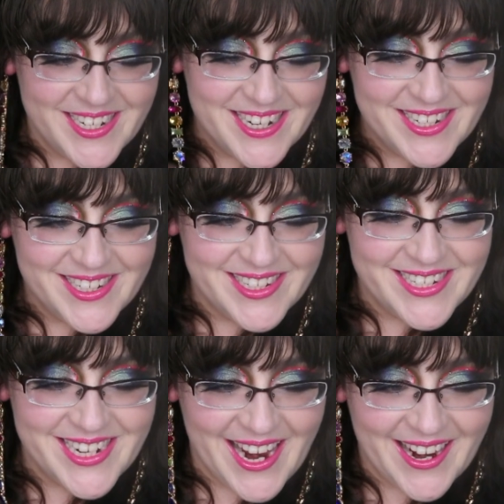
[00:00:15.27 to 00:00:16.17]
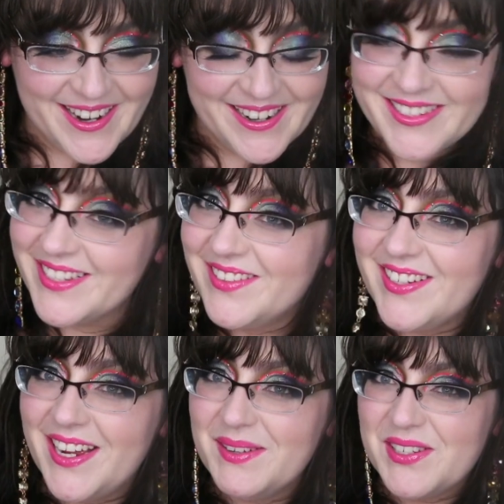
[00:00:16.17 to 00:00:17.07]
tend to share,
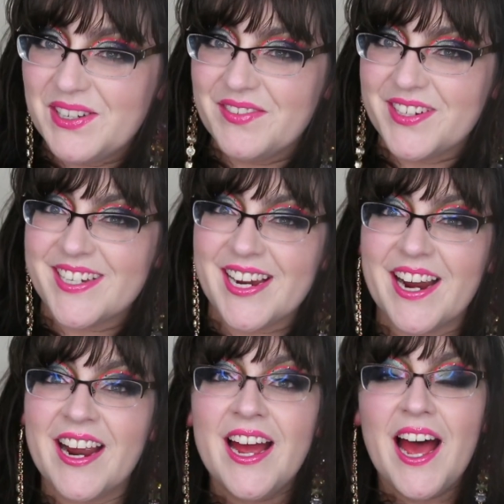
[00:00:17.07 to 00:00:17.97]
sometimes overshare.